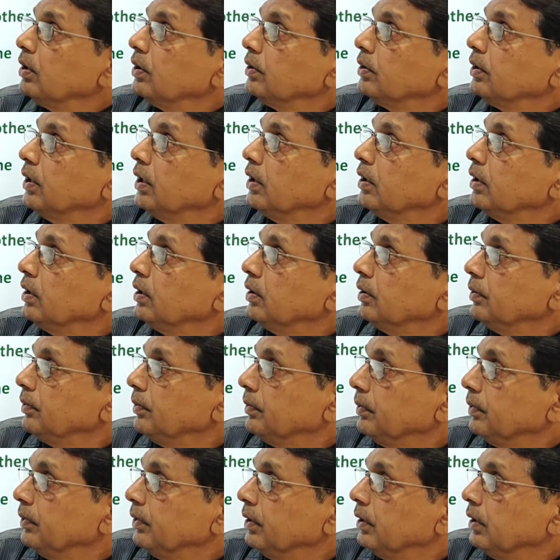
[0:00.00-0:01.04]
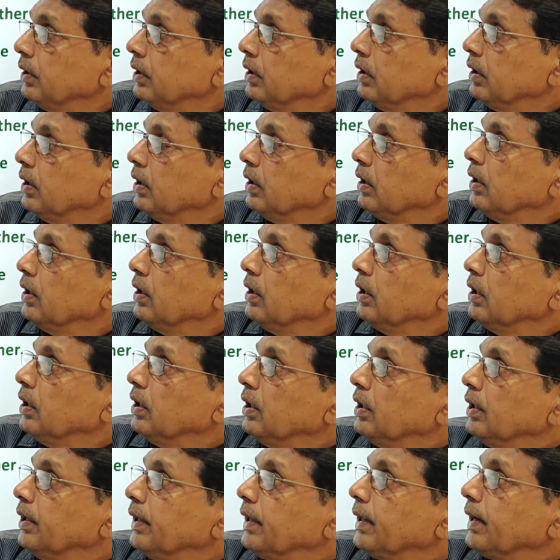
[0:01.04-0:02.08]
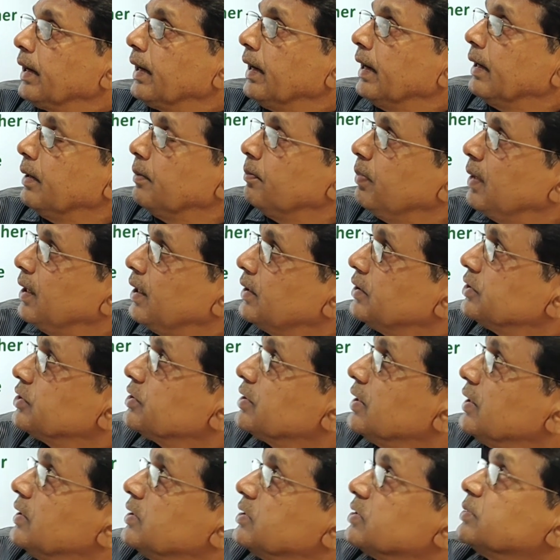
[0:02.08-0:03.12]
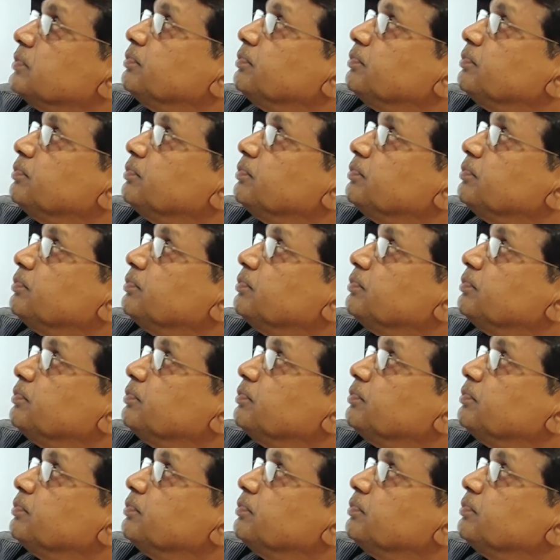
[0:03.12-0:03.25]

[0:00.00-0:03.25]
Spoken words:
Then, red blood cells